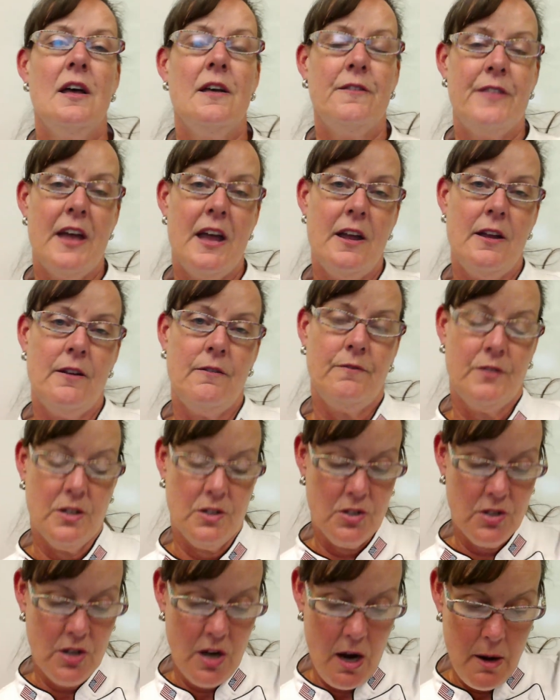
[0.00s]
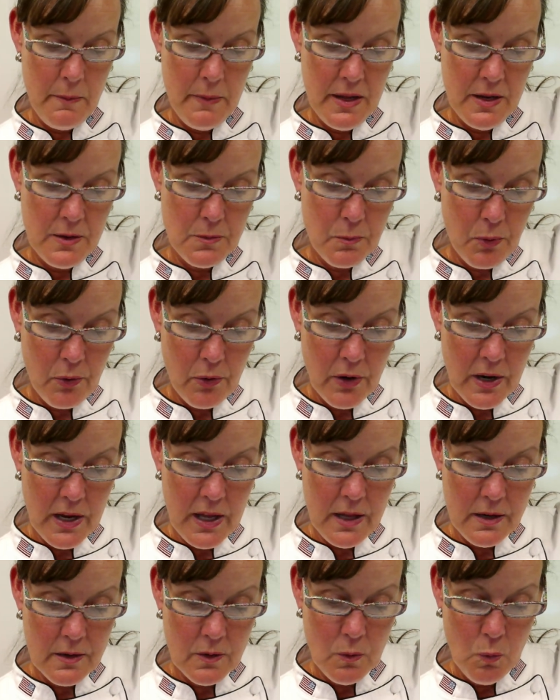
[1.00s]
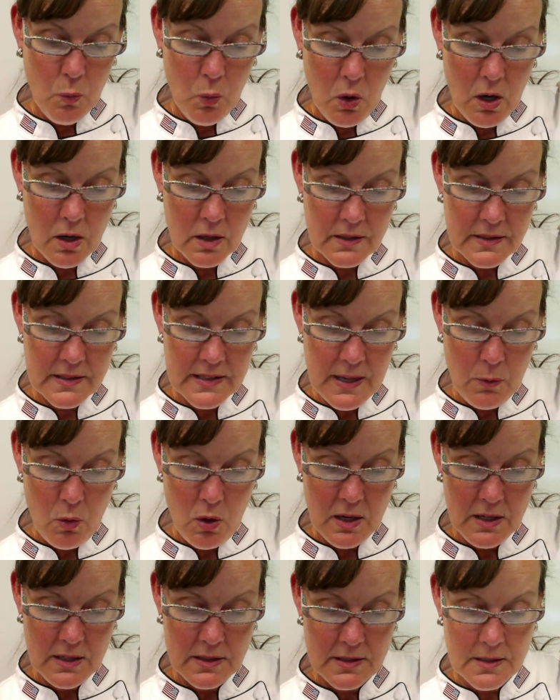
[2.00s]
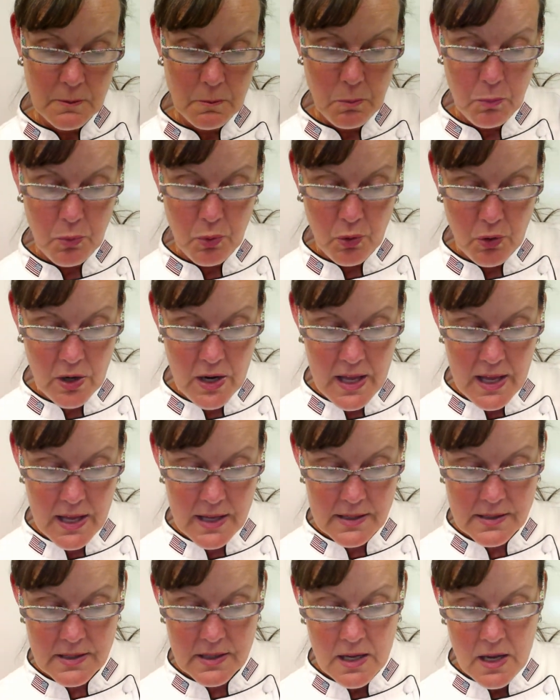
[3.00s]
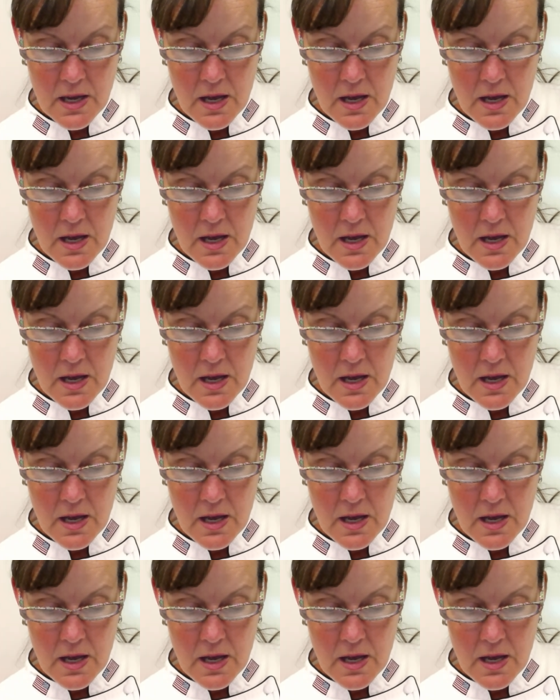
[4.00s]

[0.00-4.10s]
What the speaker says: They've determined print works. They wanted some print.